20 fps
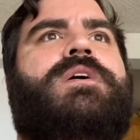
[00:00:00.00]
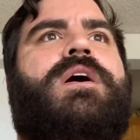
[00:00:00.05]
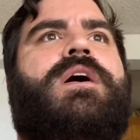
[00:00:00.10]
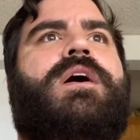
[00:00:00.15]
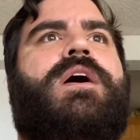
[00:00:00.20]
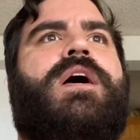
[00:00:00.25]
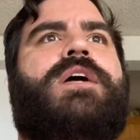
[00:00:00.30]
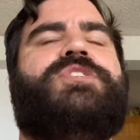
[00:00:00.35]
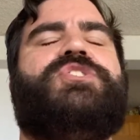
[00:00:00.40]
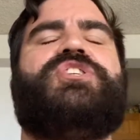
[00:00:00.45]

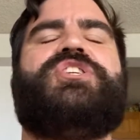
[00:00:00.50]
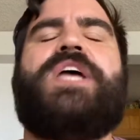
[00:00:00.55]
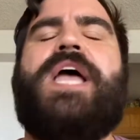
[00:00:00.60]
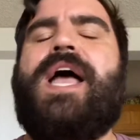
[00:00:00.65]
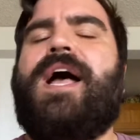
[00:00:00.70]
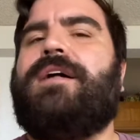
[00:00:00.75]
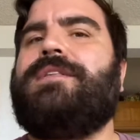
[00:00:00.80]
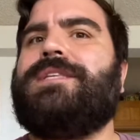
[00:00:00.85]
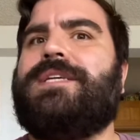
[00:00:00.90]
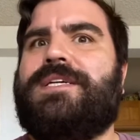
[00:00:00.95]
a
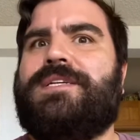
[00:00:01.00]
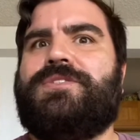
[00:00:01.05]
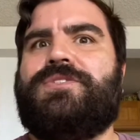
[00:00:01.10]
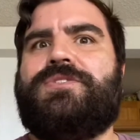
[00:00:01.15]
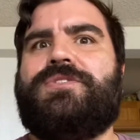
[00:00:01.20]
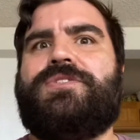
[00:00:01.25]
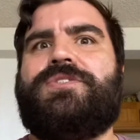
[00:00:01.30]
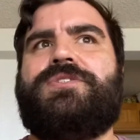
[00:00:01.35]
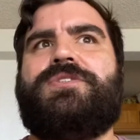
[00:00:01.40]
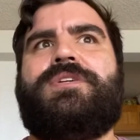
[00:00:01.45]

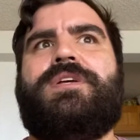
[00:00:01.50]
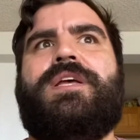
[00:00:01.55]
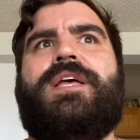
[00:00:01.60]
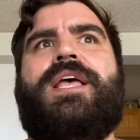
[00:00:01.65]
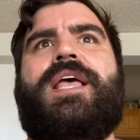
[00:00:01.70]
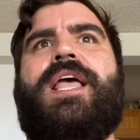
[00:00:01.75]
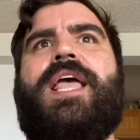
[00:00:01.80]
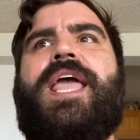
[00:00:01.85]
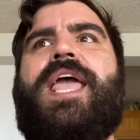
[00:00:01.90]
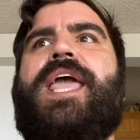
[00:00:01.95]
challenge,
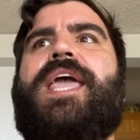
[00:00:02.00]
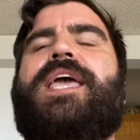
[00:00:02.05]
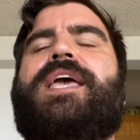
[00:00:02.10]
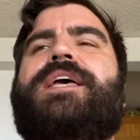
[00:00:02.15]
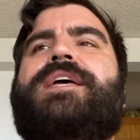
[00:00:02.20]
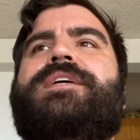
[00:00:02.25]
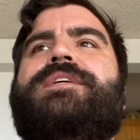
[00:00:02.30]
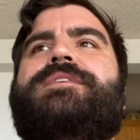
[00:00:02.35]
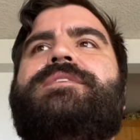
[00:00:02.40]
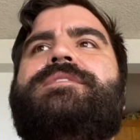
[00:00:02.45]

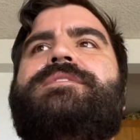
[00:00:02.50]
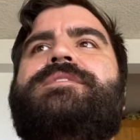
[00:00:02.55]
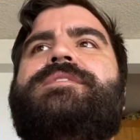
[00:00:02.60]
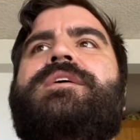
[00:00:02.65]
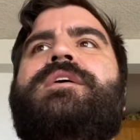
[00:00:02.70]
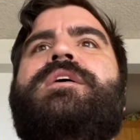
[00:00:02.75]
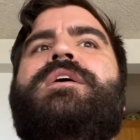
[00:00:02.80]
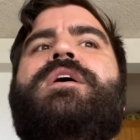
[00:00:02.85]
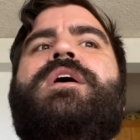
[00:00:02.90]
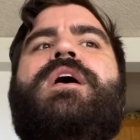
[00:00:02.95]
and
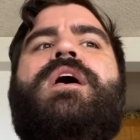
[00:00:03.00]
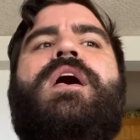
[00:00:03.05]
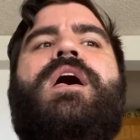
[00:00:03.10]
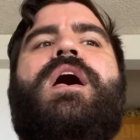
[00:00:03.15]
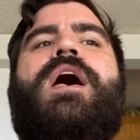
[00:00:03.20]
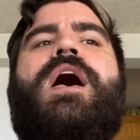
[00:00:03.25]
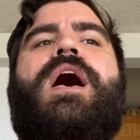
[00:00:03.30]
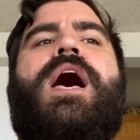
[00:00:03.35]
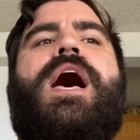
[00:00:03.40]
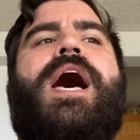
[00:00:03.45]

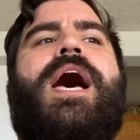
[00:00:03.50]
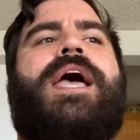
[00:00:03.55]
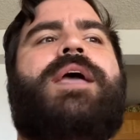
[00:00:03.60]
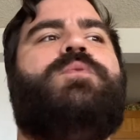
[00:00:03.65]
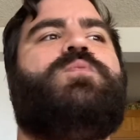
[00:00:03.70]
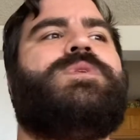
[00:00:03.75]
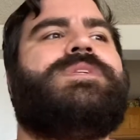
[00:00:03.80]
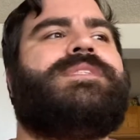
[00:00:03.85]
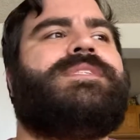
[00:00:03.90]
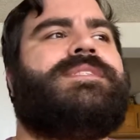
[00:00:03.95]
I
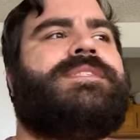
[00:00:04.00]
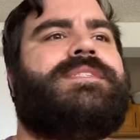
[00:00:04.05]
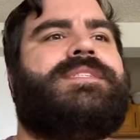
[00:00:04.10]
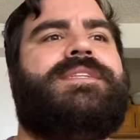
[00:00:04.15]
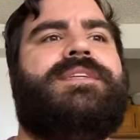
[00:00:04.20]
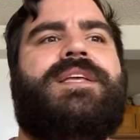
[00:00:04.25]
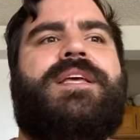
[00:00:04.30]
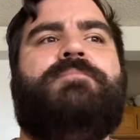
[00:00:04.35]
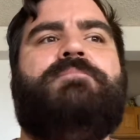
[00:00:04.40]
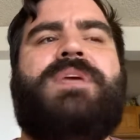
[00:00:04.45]
was
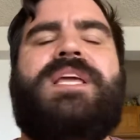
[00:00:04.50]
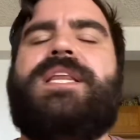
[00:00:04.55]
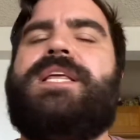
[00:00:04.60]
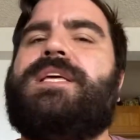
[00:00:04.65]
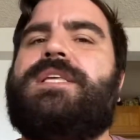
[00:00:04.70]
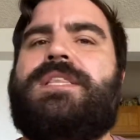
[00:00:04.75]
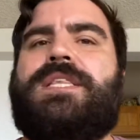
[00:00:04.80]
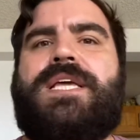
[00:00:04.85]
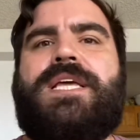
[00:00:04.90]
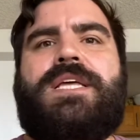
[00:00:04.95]

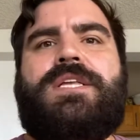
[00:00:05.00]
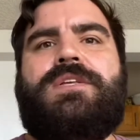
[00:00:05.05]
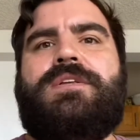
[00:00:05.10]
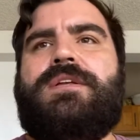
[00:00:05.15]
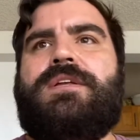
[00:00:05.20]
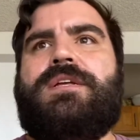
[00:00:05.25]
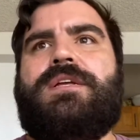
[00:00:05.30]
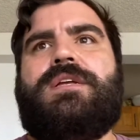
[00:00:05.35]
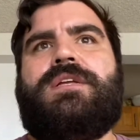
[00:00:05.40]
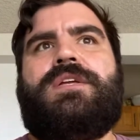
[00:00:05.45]
immediately,
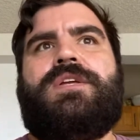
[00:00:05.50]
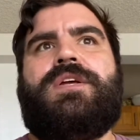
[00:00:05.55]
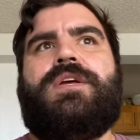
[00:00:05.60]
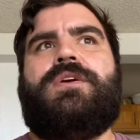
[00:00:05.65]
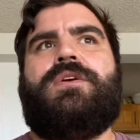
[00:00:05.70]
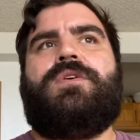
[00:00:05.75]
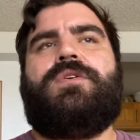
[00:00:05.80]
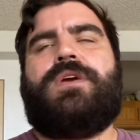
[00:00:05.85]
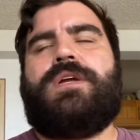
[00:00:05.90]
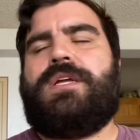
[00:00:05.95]

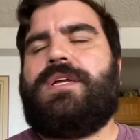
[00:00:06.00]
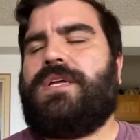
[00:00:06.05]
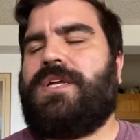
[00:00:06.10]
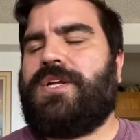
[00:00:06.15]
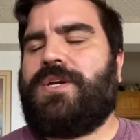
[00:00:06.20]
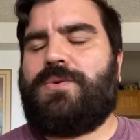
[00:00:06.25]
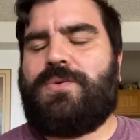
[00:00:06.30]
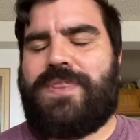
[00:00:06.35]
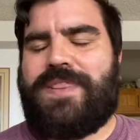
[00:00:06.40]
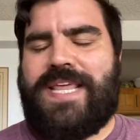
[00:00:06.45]
you
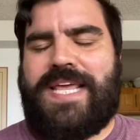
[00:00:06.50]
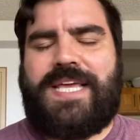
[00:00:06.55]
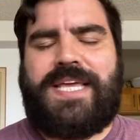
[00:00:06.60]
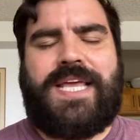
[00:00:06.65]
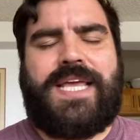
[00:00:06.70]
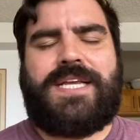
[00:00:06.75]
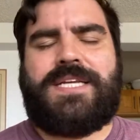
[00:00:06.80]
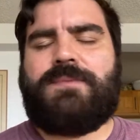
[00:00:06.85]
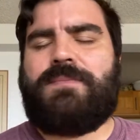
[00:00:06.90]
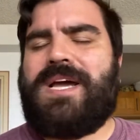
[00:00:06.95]
know,
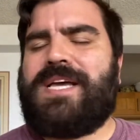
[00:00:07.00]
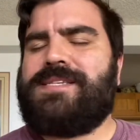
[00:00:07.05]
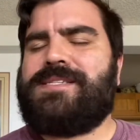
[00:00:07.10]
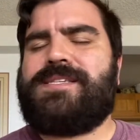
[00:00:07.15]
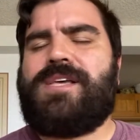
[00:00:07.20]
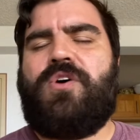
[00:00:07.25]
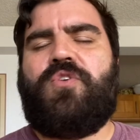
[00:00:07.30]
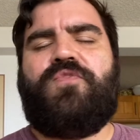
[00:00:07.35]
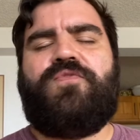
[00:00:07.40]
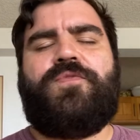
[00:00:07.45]
thinking to
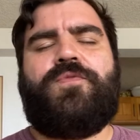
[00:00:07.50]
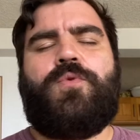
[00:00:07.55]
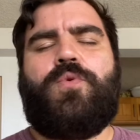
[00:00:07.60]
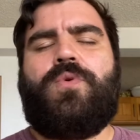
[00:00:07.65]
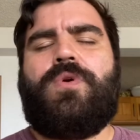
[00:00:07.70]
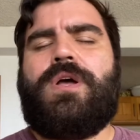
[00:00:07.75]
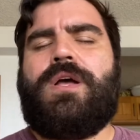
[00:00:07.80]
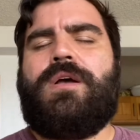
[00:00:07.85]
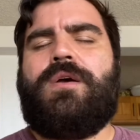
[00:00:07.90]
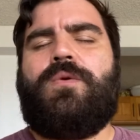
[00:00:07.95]
myself,
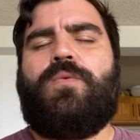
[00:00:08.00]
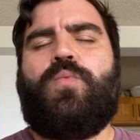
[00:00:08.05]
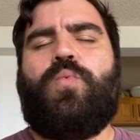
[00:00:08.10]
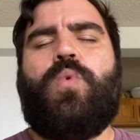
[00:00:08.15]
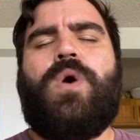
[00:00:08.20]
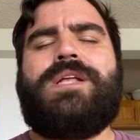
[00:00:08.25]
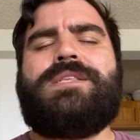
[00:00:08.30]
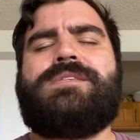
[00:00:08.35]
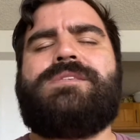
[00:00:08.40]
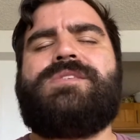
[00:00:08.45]

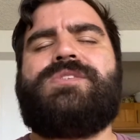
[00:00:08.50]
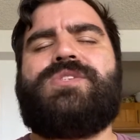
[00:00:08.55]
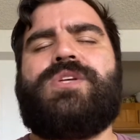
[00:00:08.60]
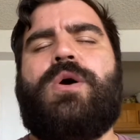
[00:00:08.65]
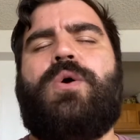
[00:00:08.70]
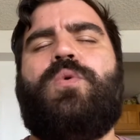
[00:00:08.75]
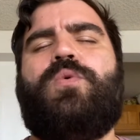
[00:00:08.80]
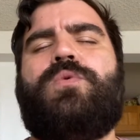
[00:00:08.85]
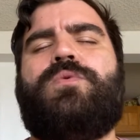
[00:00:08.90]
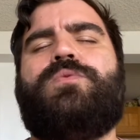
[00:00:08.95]
what
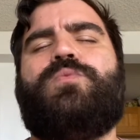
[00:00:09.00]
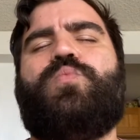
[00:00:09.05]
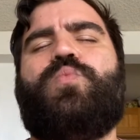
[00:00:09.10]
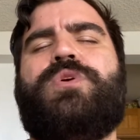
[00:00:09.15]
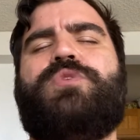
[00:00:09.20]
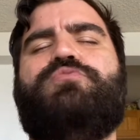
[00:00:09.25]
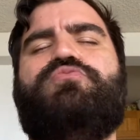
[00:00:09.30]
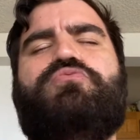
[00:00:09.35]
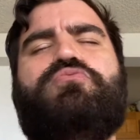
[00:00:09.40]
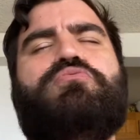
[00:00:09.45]
stone
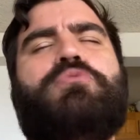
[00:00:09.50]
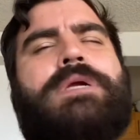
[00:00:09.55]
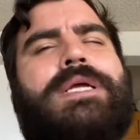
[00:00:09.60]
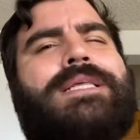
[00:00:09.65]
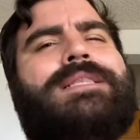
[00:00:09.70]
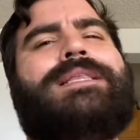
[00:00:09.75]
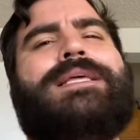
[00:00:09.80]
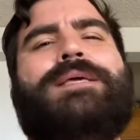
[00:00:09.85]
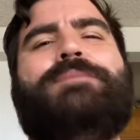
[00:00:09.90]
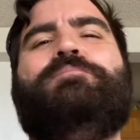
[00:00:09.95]
would
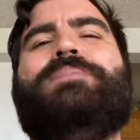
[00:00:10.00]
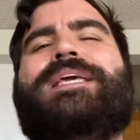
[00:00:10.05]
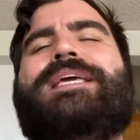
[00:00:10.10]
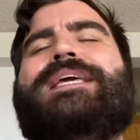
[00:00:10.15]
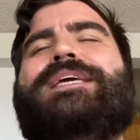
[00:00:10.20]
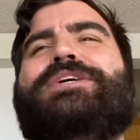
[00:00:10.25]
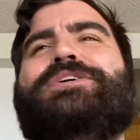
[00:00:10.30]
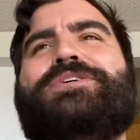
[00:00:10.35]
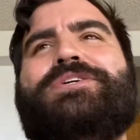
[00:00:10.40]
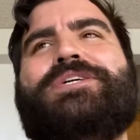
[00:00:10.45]
really
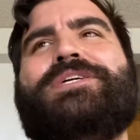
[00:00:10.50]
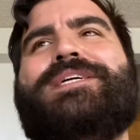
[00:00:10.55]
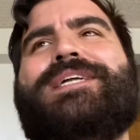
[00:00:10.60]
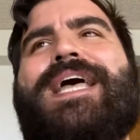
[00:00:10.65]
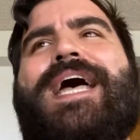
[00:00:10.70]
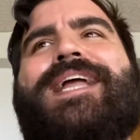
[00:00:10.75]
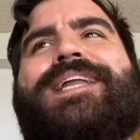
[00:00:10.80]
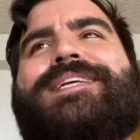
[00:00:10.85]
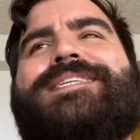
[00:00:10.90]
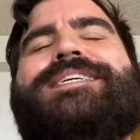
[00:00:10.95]
be good
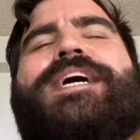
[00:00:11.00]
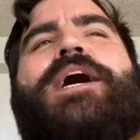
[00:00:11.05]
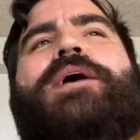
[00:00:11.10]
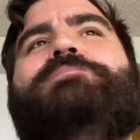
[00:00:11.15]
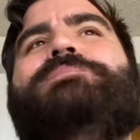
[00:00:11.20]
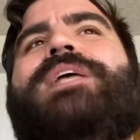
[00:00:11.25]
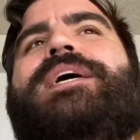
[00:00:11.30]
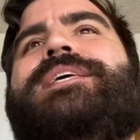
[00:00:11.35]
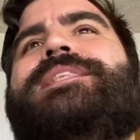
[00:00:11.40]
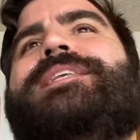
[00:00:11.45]
at a time
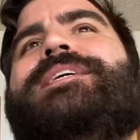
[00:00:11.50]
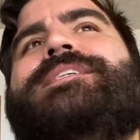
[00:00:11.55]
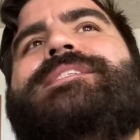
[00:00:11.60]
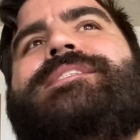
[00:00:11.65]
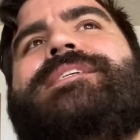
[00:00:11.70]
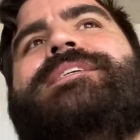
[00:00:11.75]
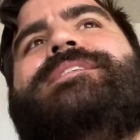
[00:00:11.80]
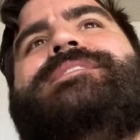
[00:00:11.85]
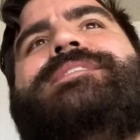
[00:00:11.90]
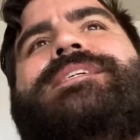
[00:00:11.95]
like this?
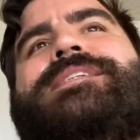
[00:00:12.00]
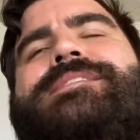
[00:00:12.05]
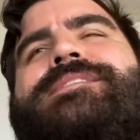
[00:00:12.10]
Because this